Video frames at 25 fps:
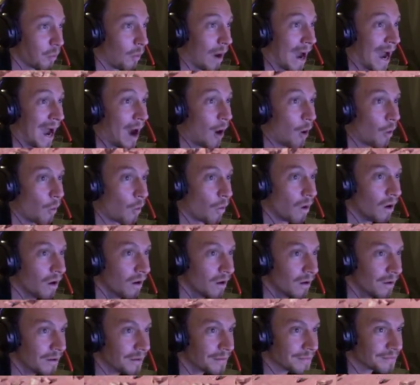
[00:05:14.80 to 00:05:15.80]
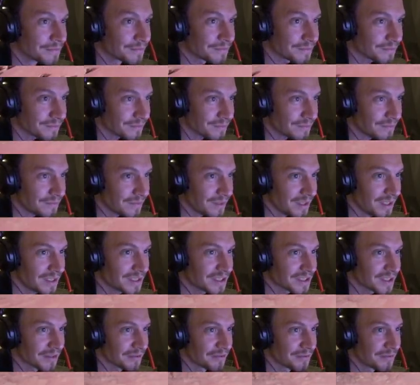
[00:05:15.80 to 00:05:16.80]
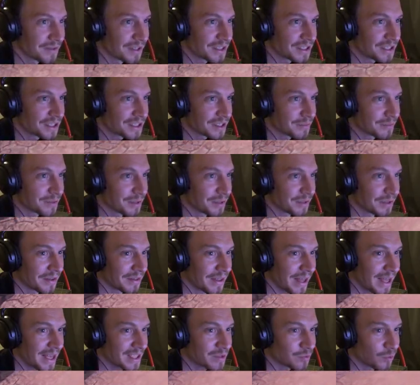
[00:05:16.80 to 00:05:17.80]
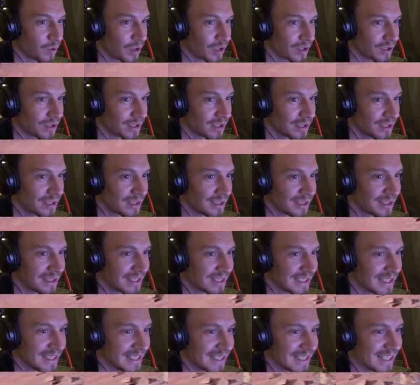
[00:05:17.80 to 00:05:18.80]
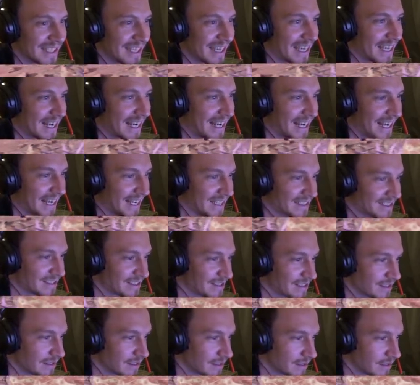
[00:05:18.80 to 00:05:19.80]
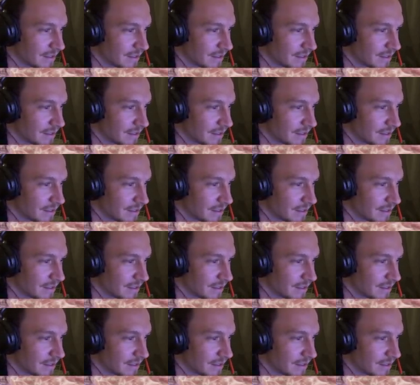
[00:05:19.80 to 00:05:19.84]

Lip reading: Wow. This is a vicious computer. There's one. Kill it.